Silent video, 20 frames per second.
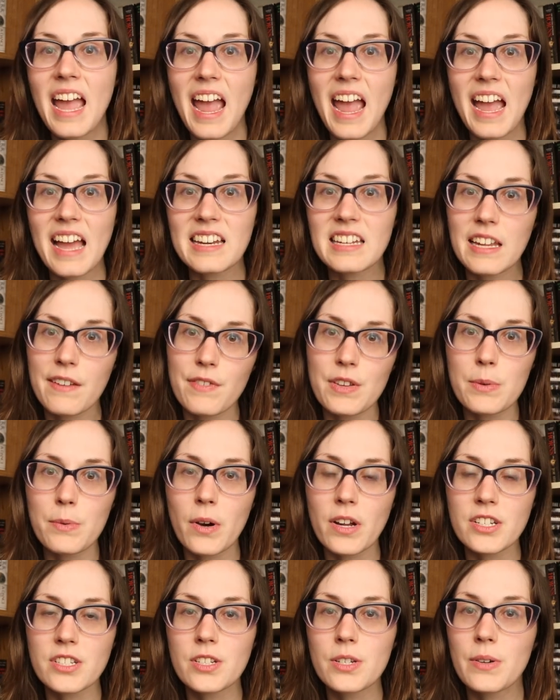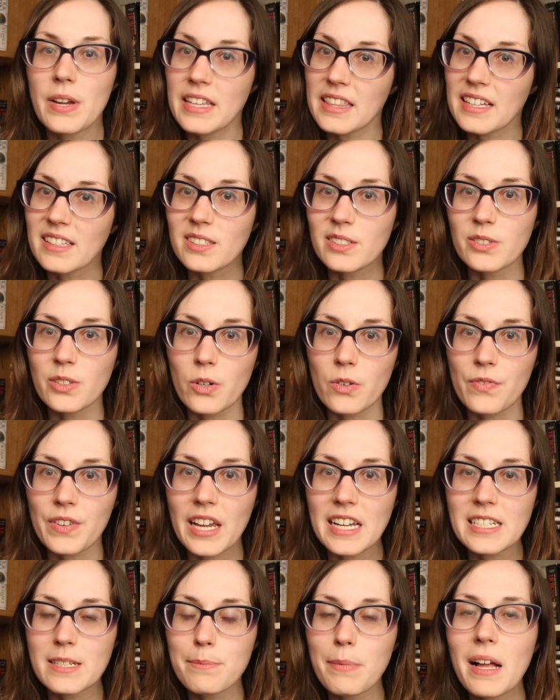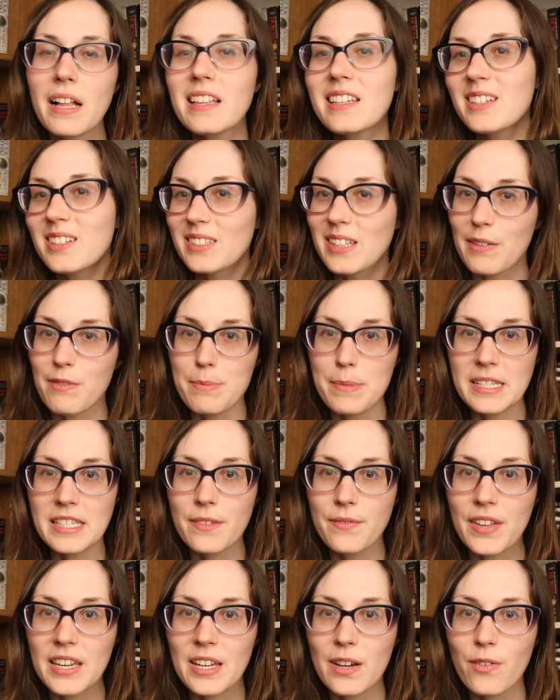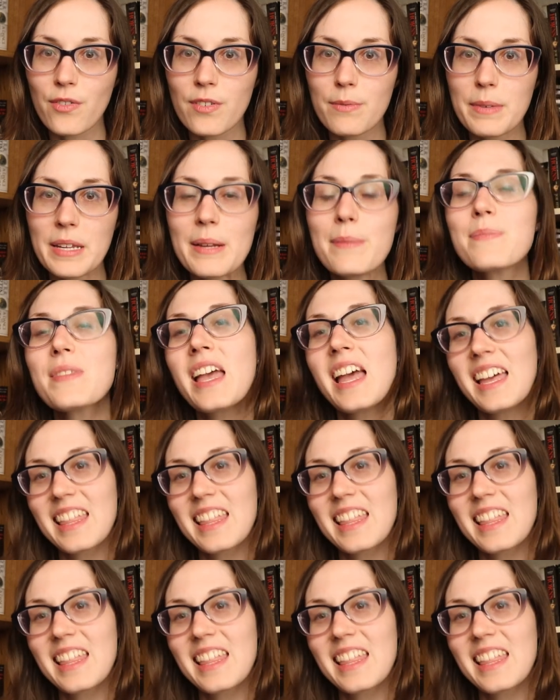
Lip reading: And if you want to hit that little notification bell, you'll never miss a video from me.